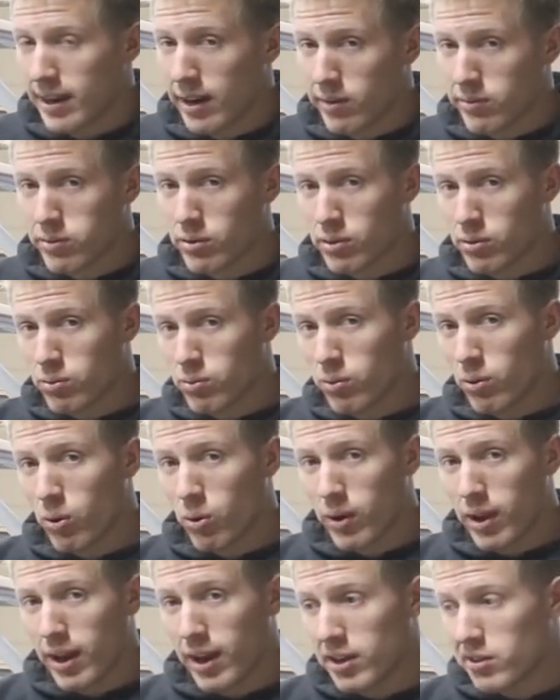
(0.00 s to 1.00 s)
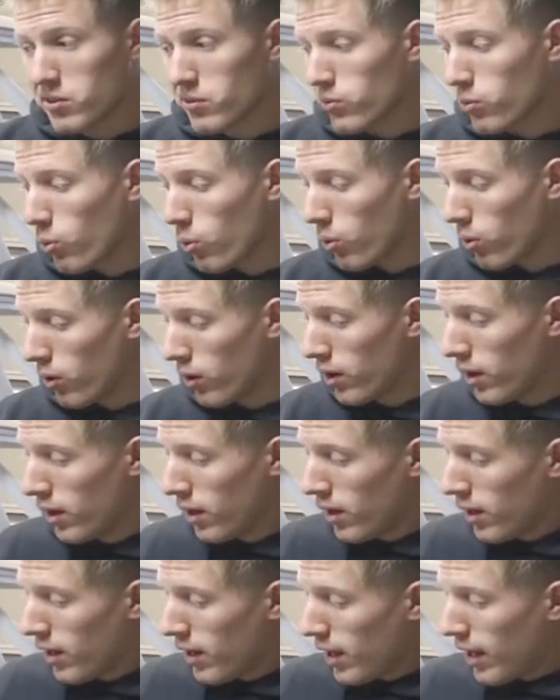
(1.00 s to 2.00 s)
Now, for a roll cage for
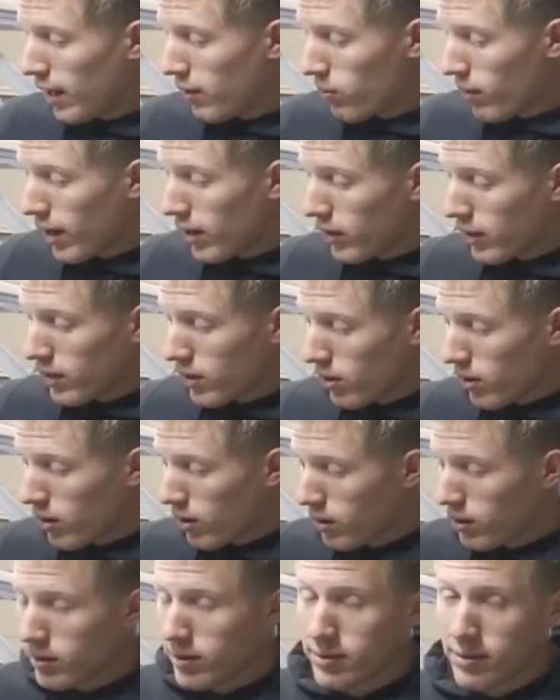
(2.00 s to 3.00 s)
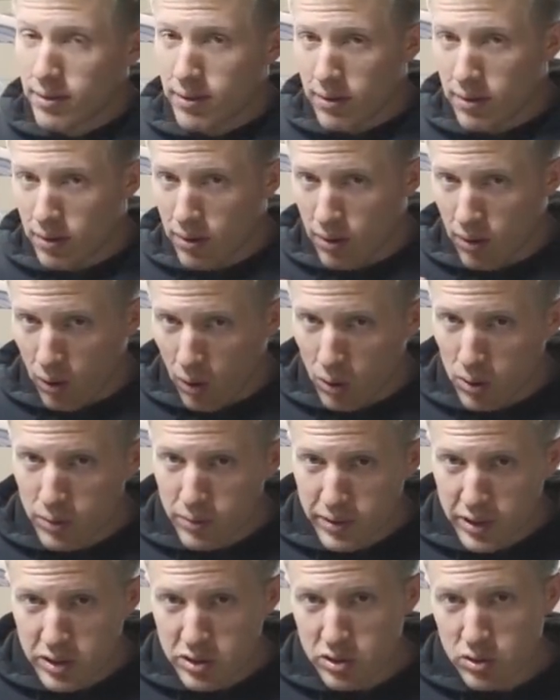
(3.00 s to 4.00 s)
a rally car, all
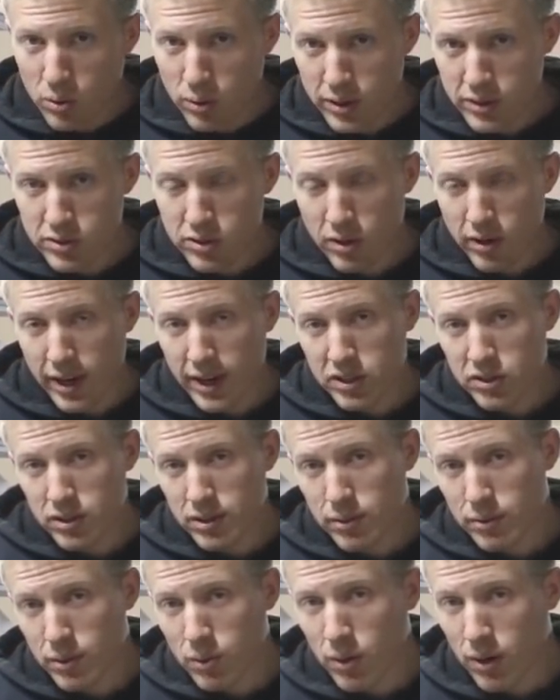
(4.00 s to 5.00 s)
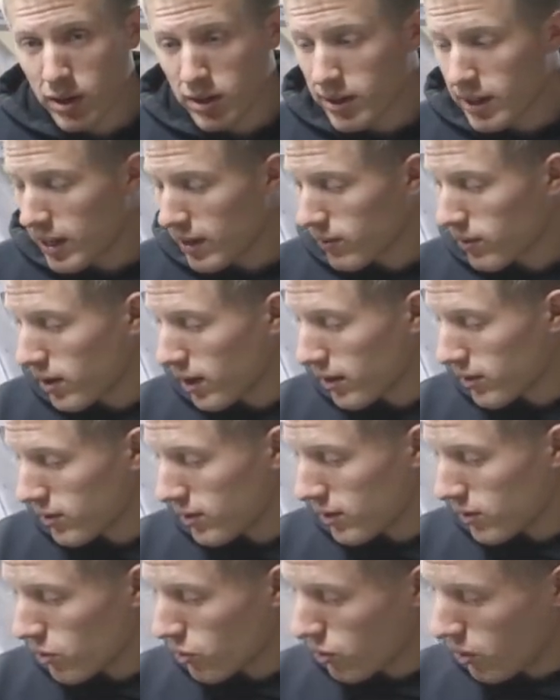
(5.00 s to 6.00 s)
of these joints are actually required to have
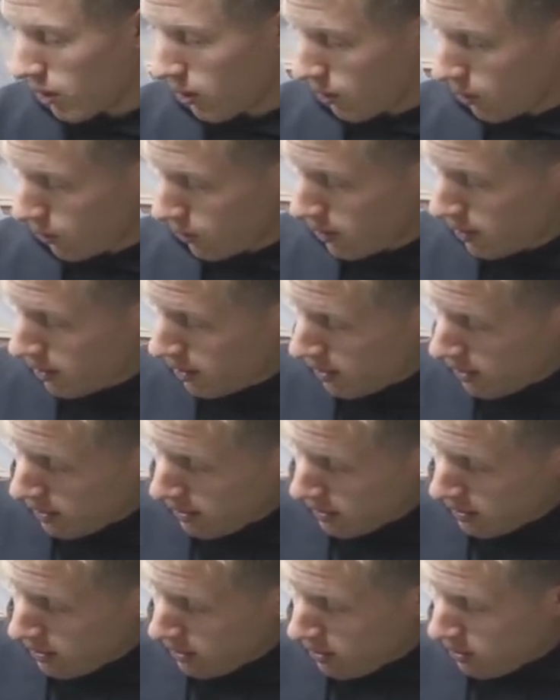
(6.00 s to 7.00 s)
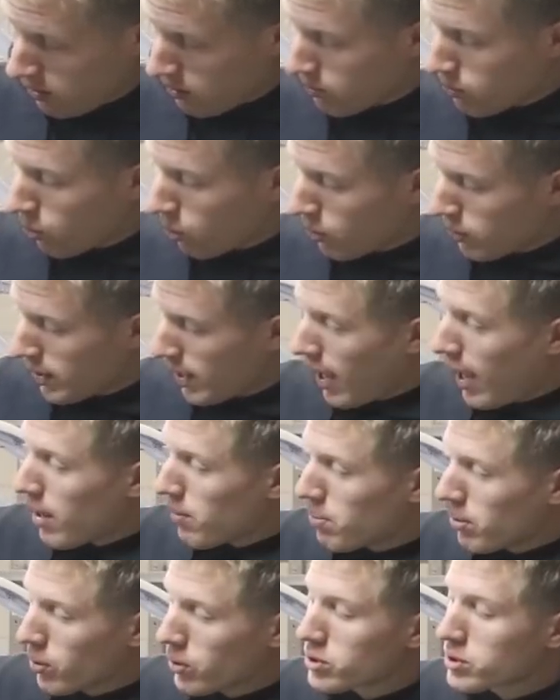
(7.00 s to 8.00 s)
gussets. So for the
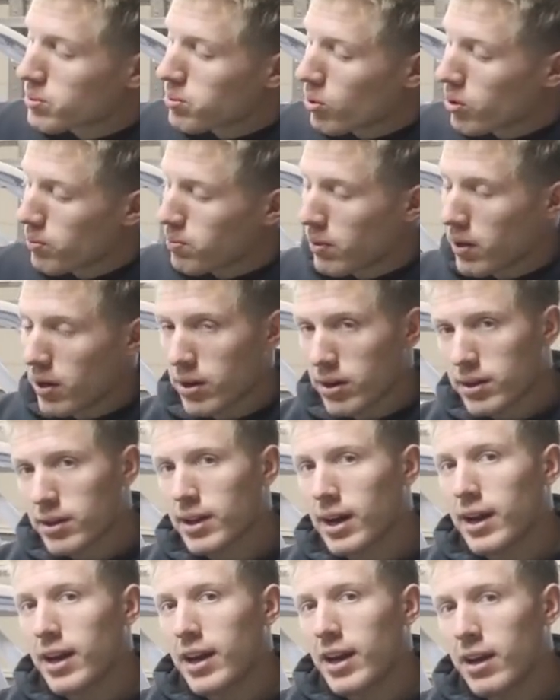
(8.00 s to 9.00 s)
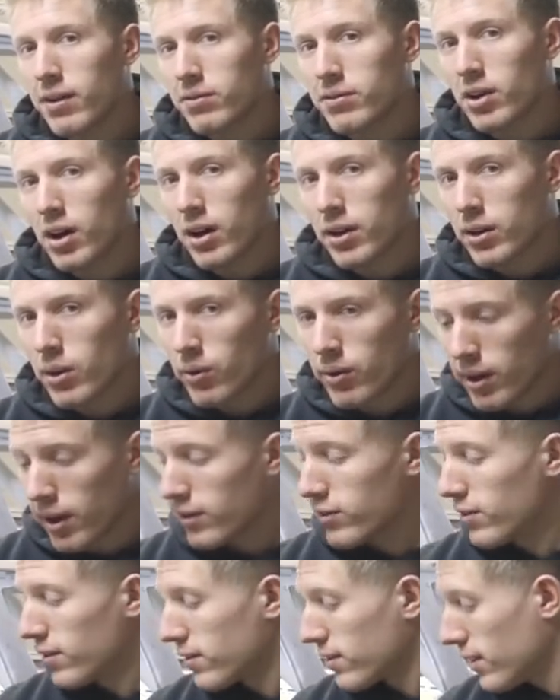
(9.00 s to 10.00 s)
A-pillar support bar, gotta have taco
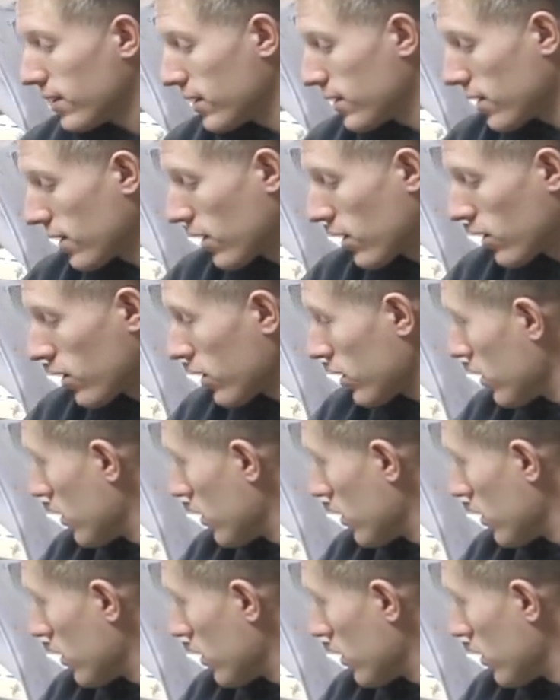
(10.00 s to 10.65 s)
gussets in there.